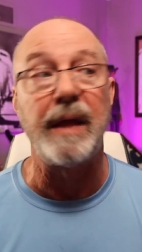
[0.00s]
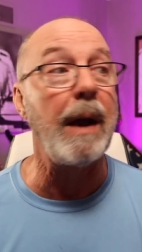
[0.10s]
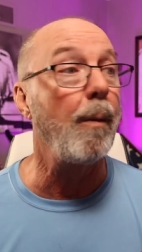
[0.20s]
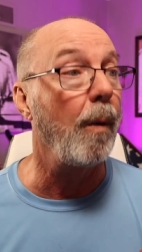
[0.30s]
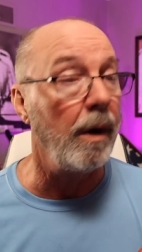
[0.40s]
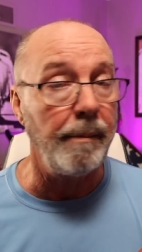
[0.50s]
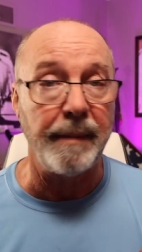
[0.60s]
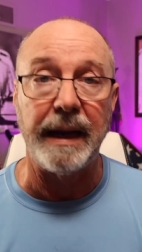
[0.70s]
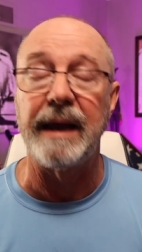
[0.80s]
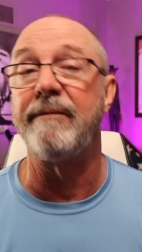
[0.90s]
They weren't
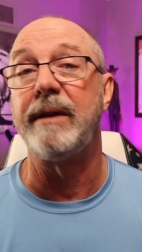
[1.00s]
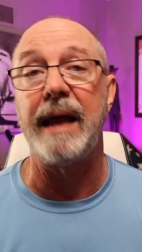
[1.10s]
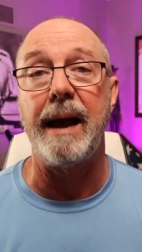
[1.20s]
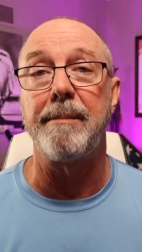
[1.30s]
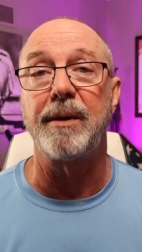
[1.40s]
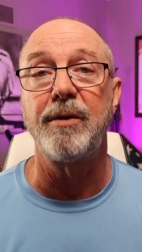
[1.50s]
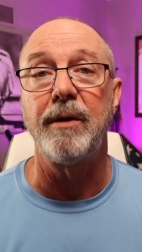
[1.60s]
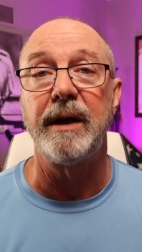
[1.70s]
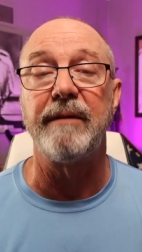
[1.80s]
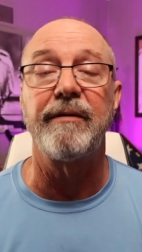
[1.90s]
being given the
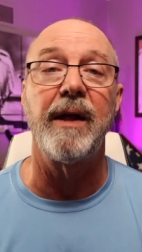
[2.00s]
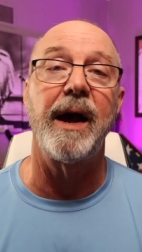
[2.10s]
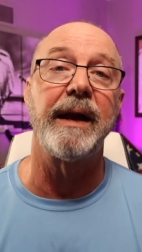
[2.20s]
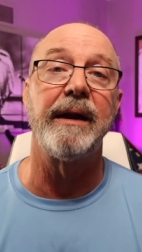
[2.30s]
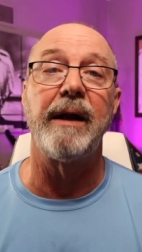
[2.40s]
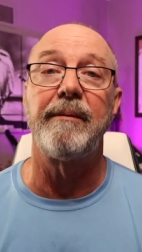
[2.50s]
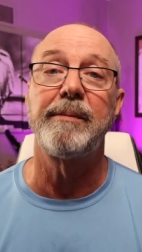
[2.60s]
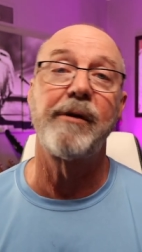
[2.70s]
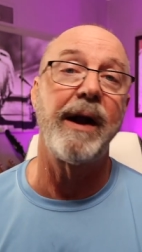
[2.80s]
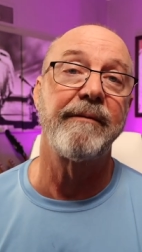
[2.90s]
opportunity to fly an
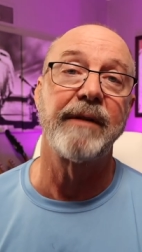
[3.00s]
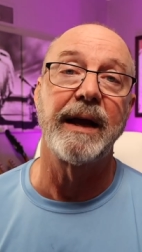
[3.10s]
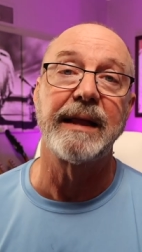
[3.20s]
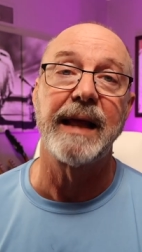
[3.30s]
aircraft like